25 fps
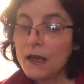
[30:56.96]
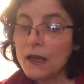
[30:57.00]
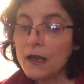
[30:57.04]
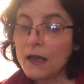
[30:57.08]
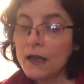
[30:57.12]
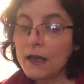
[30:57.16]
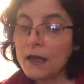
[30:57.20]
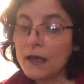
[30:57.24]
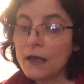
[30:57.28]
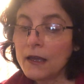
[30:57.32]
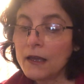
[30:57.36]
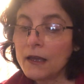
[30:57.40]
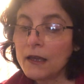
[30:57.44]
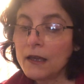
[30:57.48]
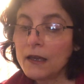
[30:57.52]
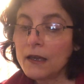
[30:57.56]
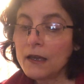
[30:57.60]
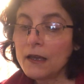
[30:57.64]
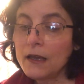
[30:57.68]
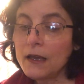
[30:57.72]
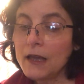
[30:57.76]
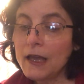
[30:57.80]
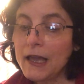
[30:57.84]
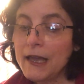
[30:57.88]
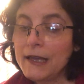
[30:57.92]

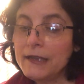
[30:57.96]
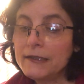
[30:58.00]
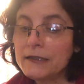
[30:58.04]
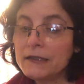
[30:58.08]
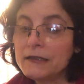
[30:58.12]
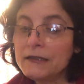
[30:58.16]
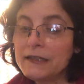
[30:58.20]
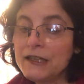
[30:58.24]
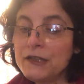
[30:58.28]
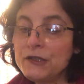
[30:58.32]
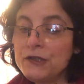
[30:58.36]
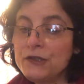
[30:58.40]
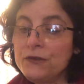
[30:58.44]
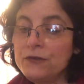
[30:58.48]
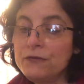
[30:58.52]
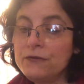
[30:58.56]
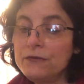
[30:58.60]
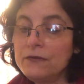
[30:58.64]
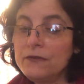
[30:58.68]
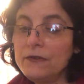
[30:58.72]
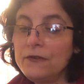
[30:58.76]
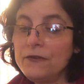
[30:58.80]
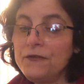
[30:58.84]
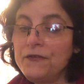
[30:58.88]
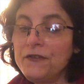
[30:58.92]
And unless you
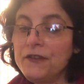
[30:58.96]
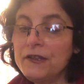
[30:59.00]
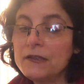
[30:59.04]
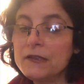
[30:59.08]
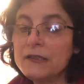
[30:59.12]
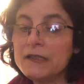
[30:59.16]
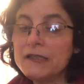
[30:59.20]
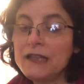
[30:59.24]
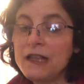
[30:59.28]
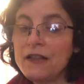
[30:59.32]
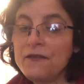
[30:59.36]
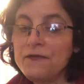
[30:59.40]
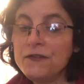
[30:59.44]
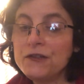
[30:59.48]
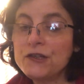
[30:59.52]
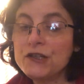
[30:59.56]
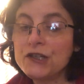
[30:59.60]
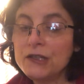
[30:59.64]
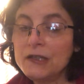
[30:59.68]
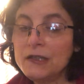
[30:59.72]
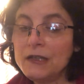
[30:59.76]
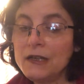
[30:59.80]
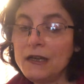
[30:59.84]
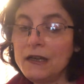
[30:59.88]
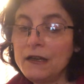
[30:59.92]
feel selfish
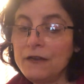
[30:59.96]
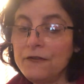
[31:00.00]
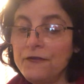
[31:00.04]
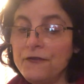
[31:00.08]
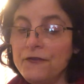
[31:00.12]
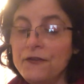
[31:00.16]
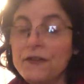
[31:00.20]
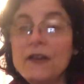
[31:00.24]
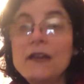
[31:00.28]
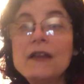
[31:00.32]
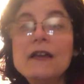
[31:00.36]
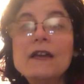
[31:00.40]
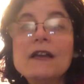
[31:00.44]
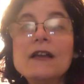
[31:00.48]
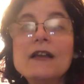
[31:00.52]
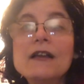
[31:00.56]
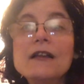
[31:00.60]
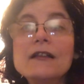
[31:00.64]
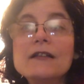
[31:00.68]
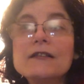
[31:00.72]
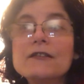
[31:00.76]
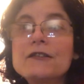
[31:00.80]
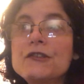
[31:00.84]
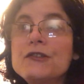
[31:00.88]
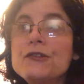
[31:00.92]
enough
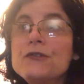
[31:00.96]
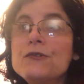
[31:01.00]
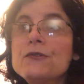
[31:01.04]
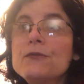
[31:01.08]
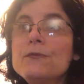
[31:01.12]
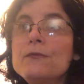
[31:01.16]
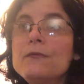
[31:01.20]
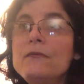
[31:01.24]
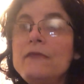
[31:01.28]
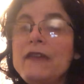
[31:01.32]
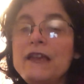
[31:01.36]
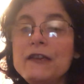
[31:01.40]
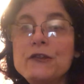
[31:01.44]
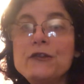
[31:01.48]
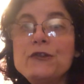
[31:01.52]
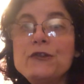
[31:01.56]
to make